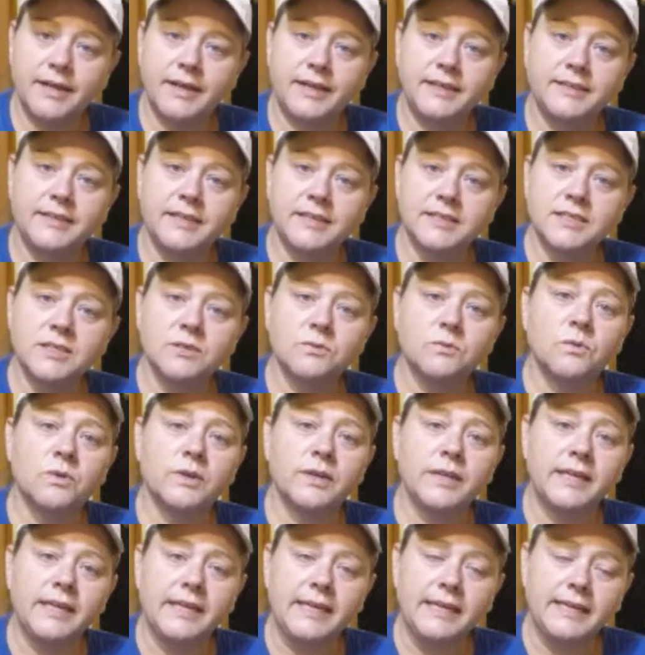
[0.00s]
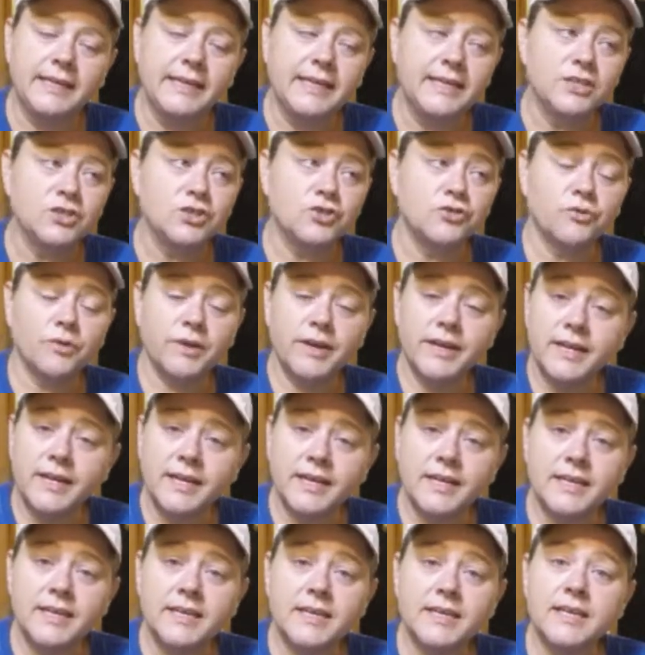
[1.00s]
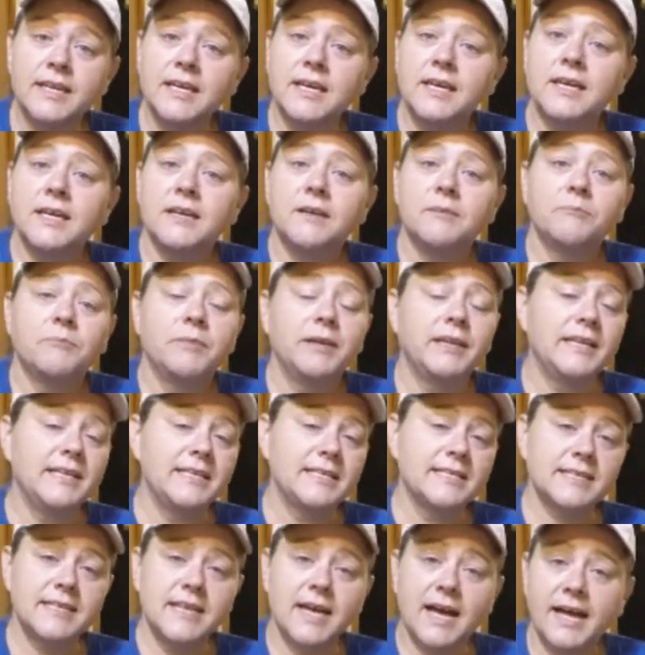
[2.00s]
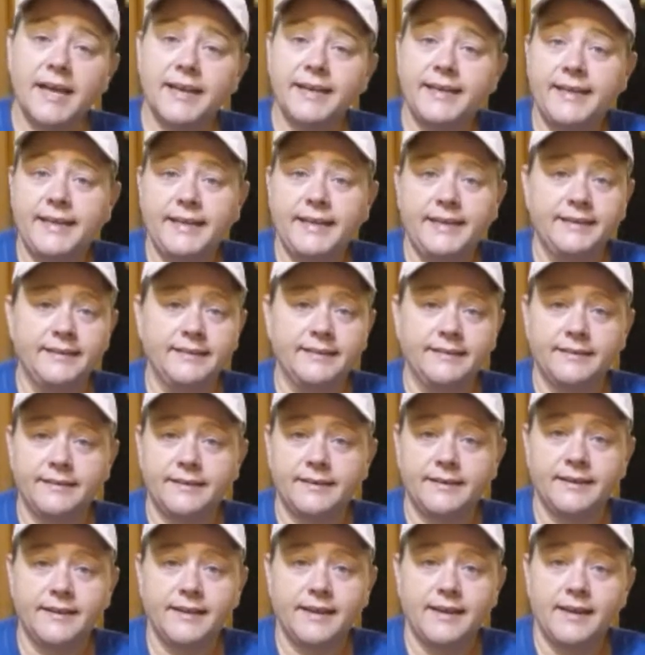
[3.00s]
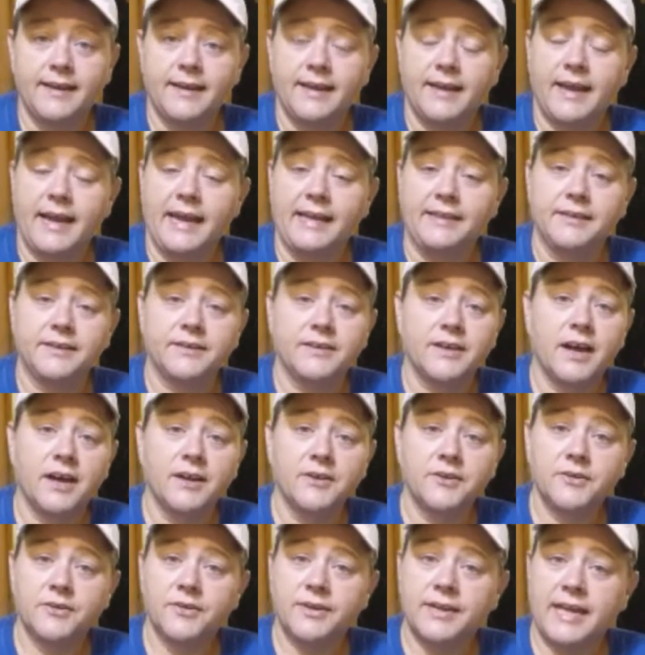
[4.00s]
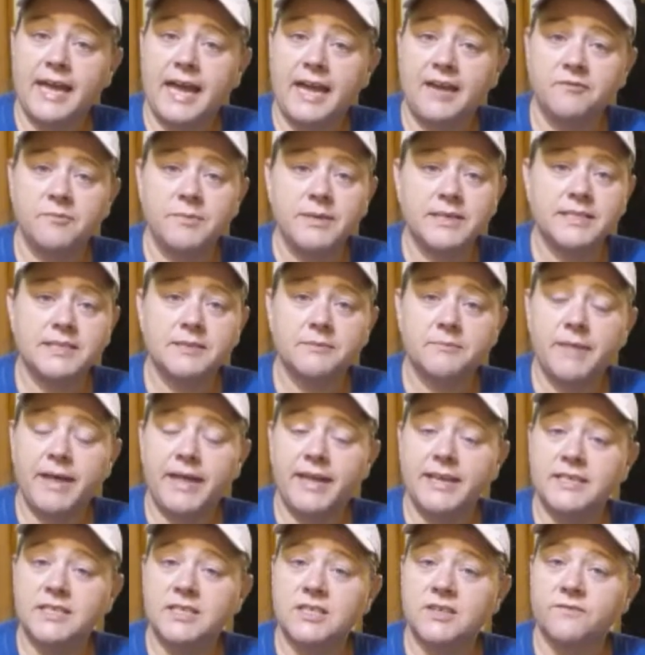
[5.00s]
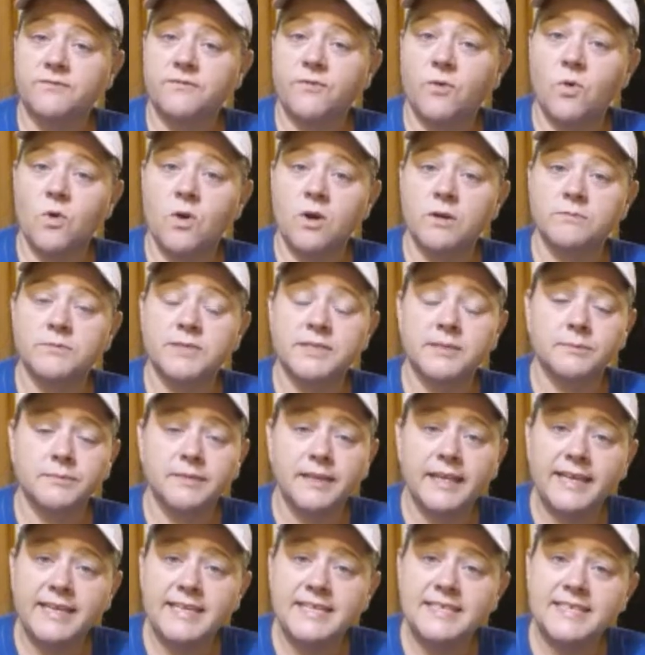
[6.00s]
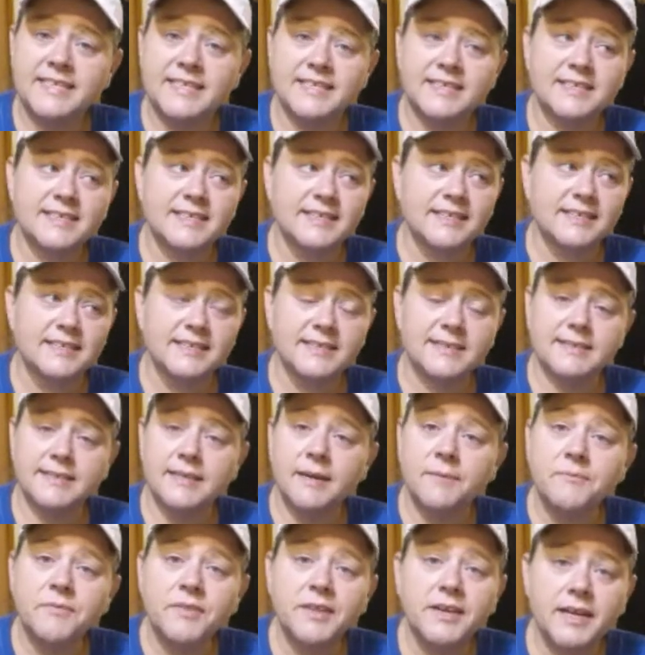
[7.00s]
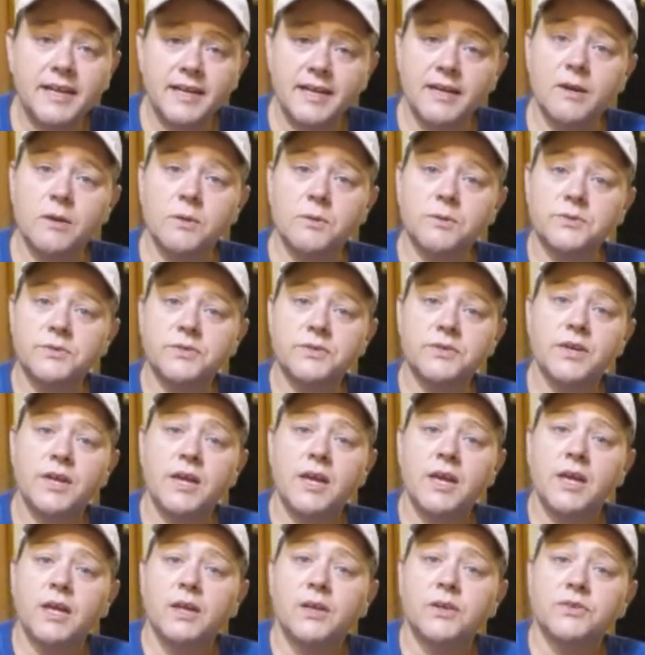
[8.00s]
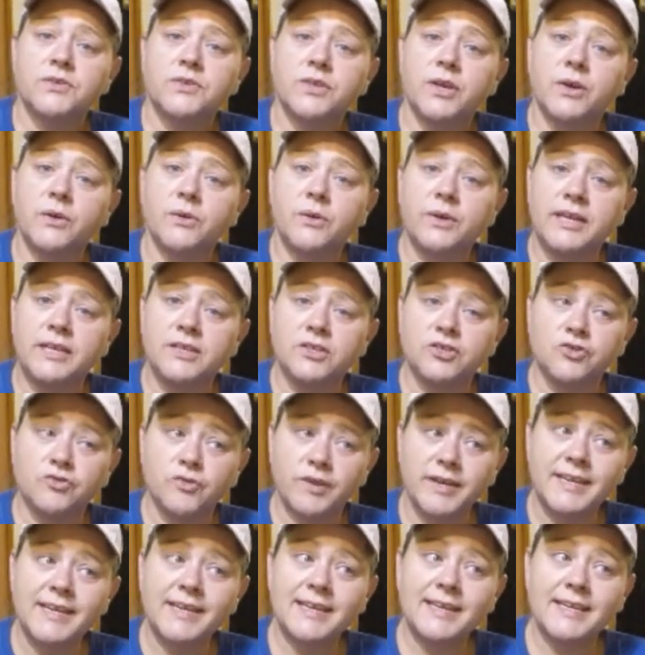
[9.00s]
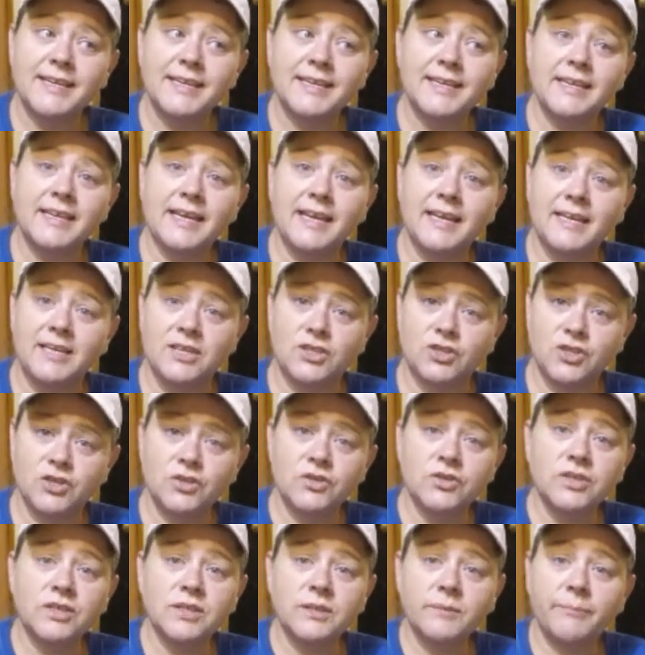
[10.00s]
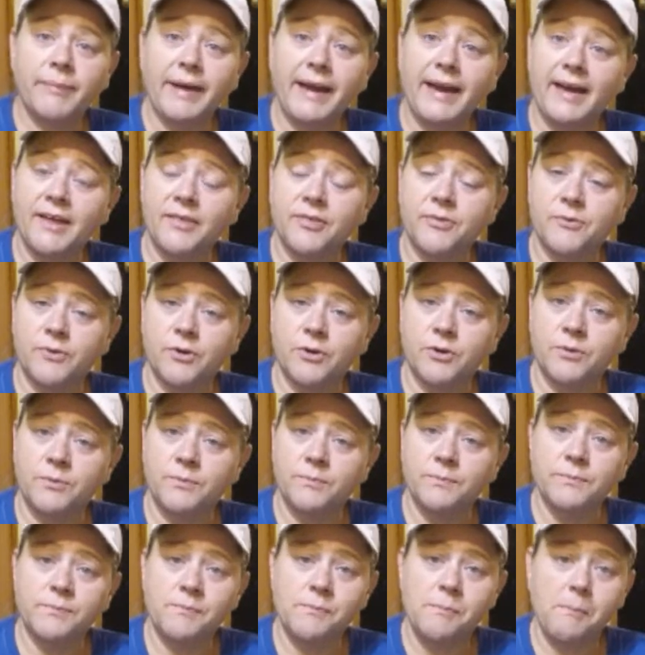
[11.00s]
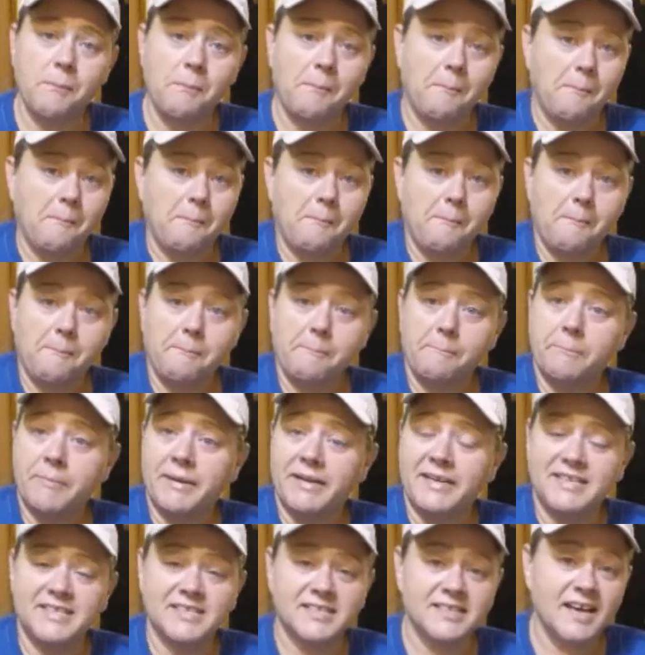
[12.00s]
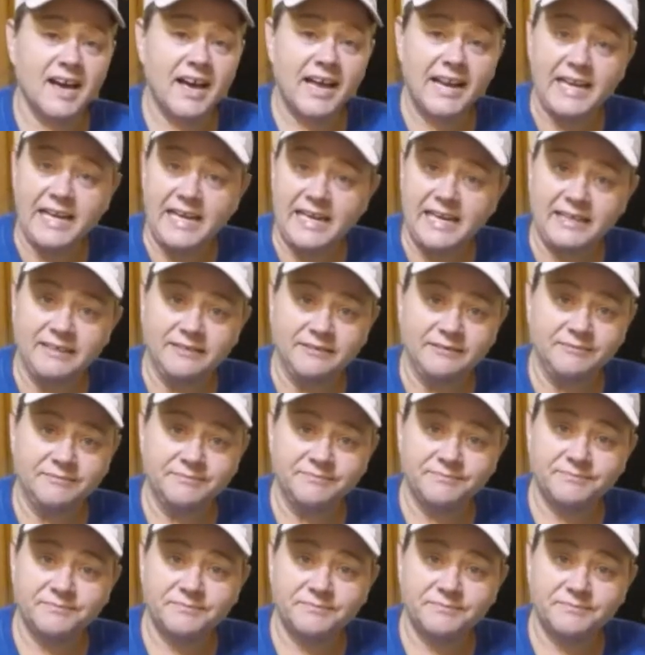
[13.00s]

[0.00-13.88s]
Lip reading: He doesn't want to eat. He's drinking, but he's not eating. And the doctor gave me some medicine for him, some Lasix and something else. So he's drinking and he's using the bathroom, but he's not eating.